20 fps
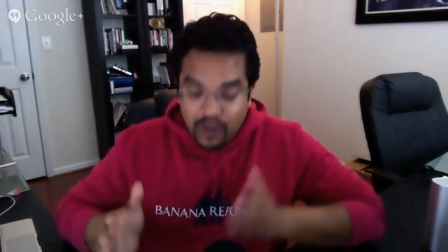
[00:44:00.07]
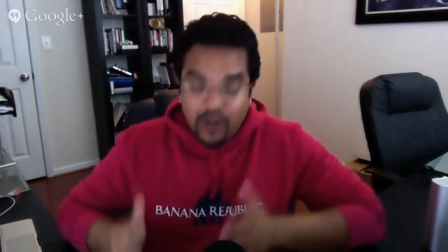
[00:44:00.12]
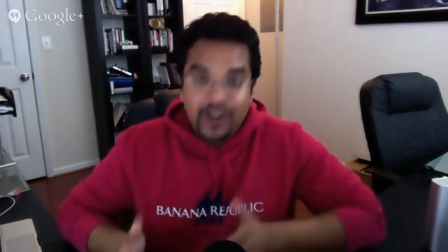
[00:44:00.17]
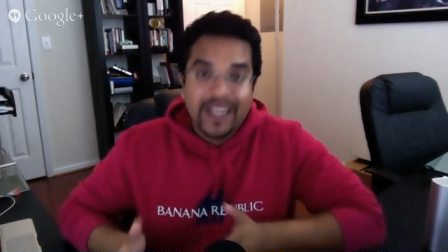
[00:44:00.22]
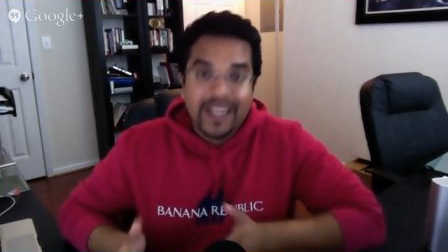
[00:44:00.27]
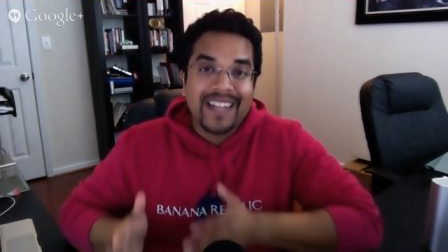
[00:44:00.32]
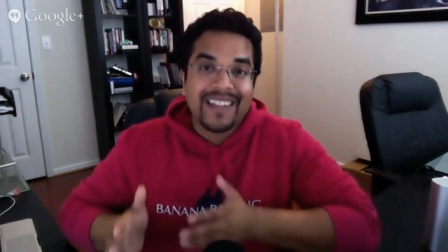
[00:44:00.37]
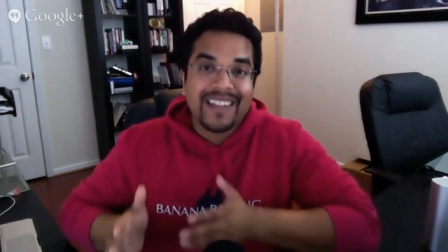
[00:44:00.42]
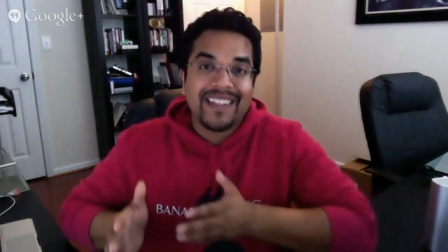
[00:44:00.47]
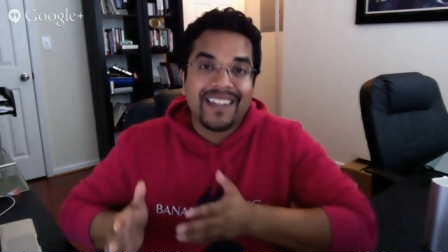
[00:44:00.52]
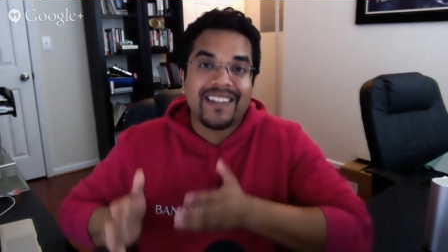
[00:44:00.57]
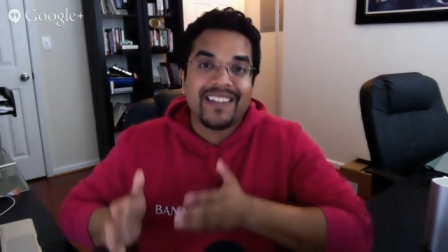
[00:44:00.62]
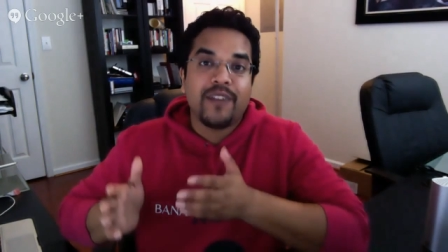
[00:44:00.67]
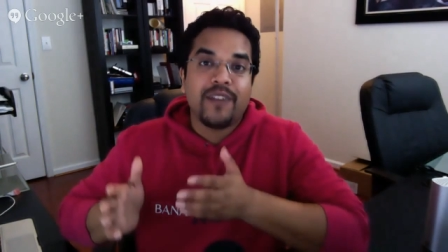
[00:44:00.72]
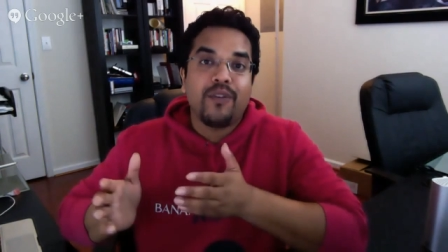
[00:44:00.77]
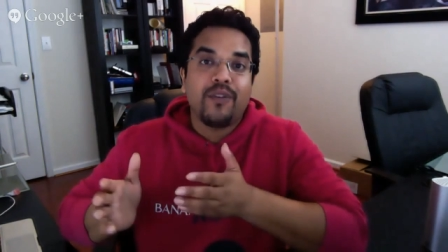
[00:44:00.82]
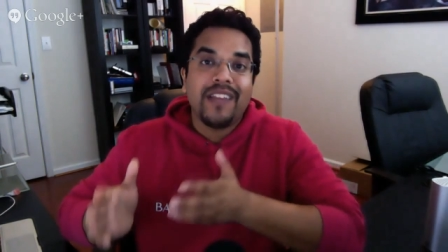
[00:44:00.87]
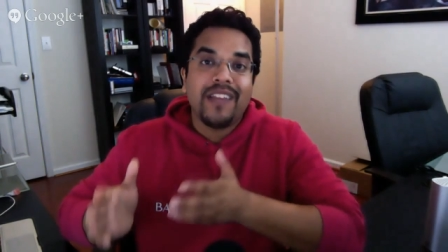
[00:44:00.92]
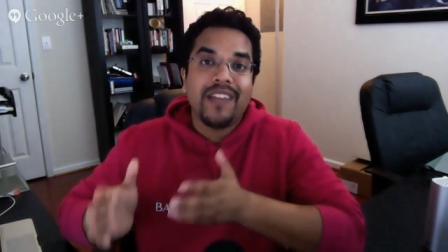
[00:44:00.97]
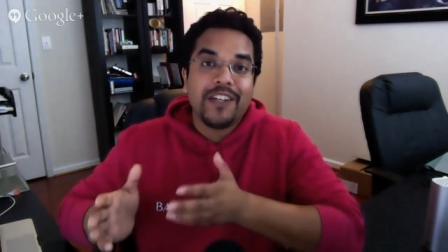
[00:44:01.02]
at this in
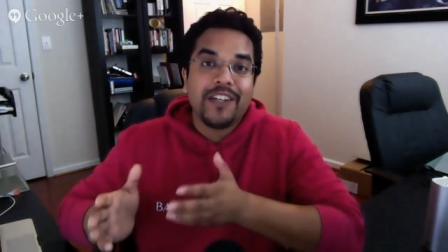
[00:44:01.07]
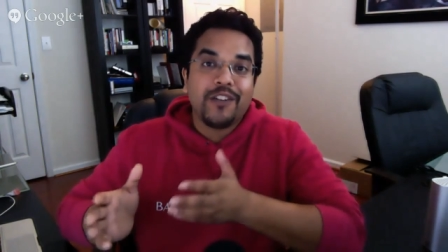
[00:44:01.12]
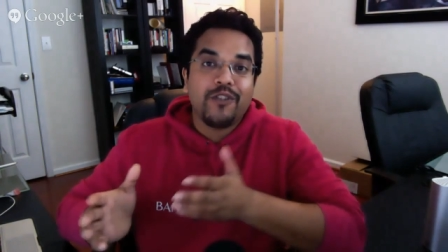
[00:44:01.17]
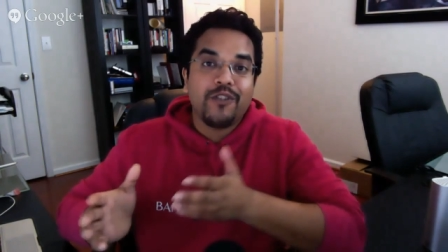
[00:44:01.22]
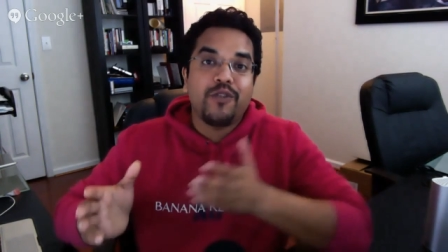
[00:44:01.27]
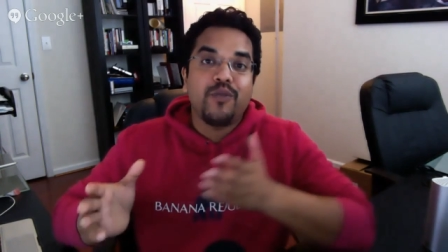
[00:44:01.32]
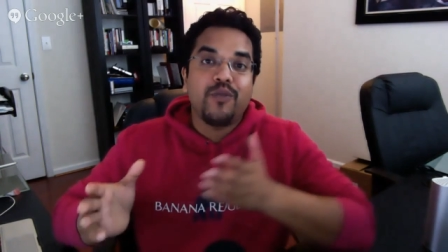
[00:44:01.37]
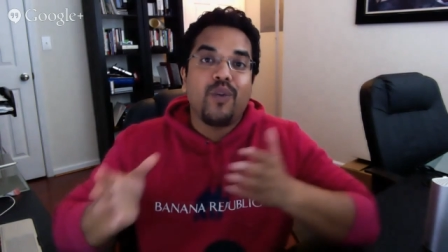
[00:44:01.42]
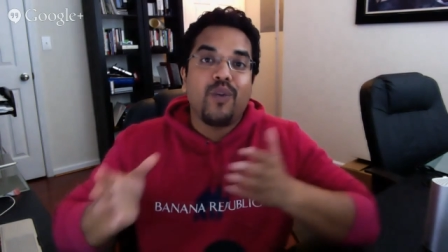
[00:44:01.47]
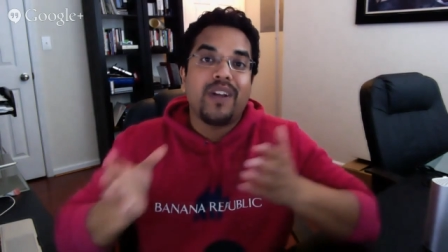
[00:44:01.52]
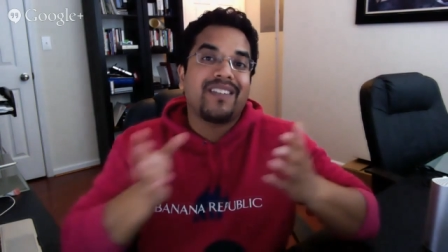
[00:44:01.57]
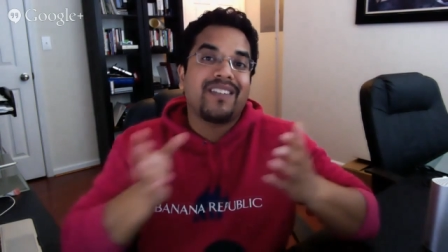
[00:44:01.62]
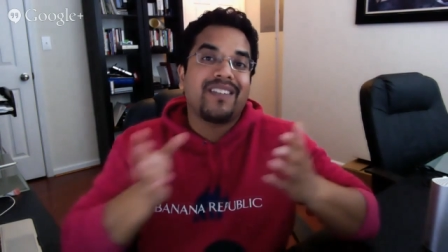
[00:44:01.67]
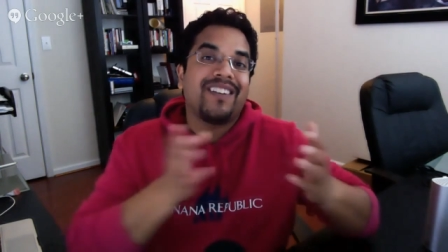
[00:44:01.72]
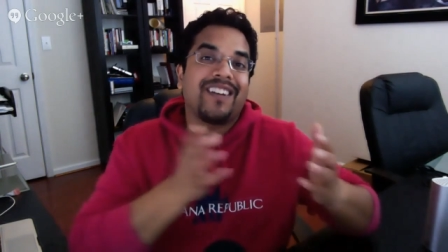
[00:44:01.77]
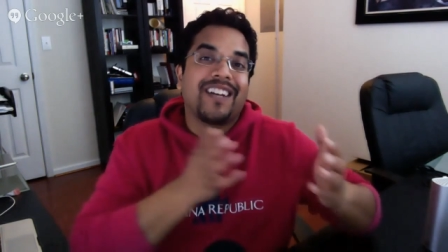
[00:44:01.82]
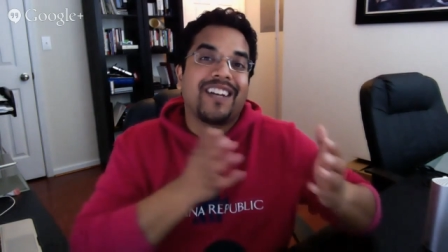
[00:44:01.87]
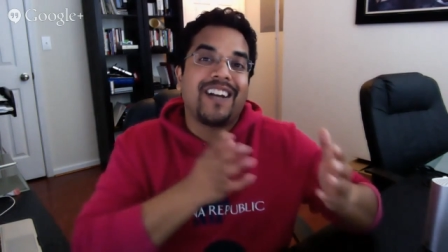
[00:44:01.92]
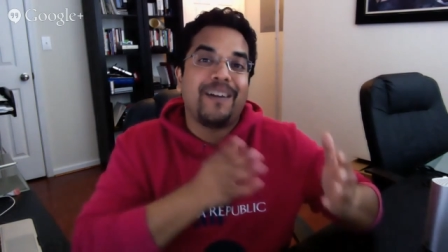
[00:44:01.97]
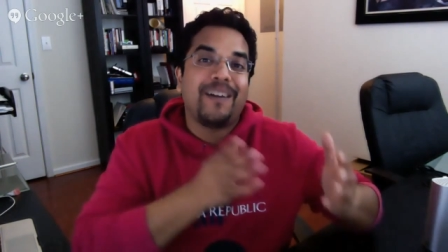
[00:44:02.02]
relation to what's going
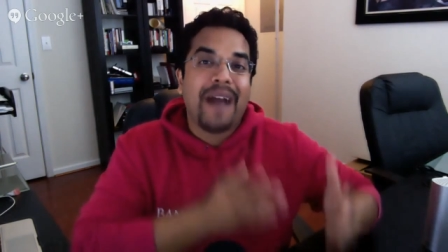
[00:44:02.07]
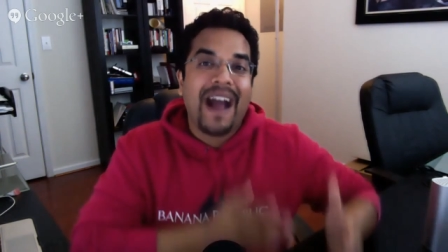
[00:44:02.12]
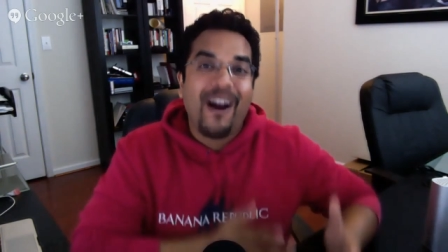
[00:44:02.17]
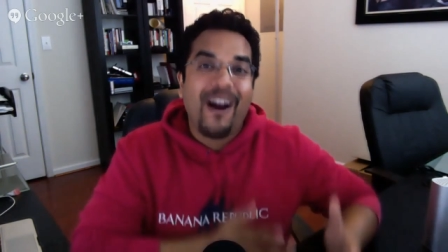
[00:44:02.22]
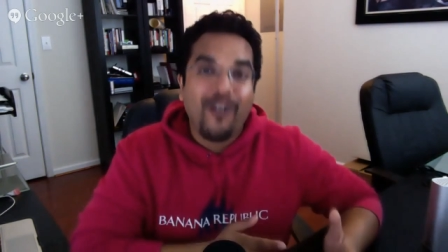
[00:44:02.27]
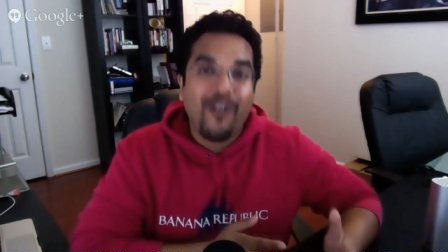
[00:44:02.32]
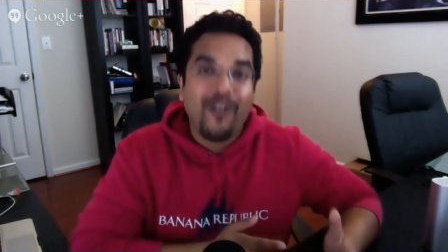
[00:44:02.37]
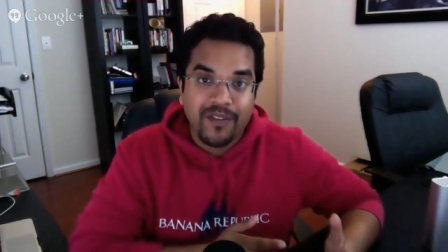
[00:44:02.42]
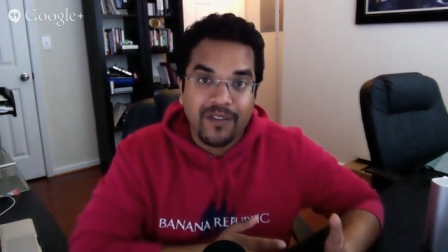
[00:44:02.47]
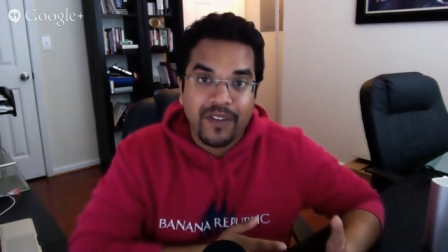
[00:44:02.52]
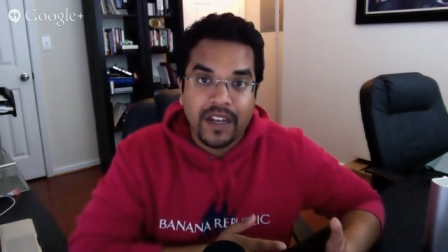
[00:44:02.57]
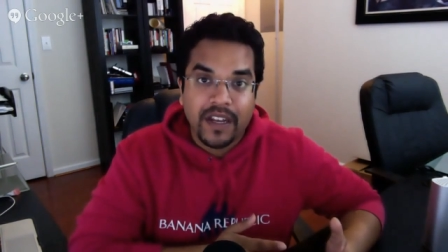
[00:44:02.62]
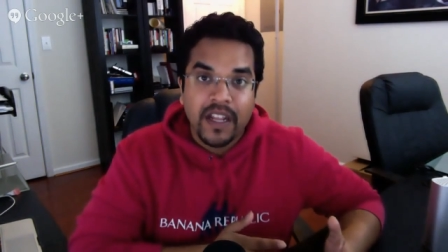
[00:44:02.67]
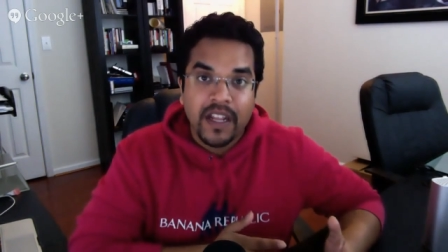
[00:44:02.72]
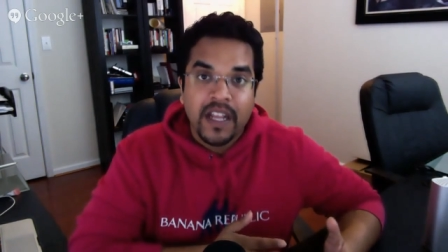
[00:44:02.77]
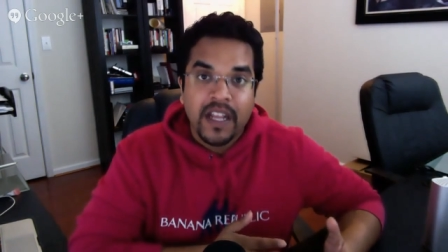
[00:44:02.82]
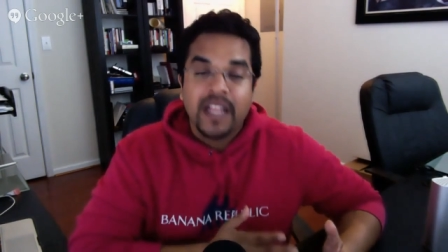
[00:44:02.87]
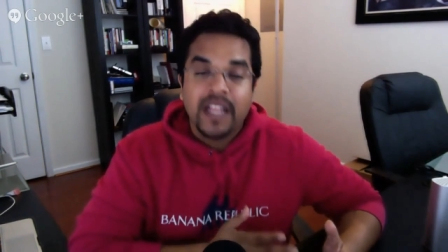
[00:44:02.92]
to come out of it.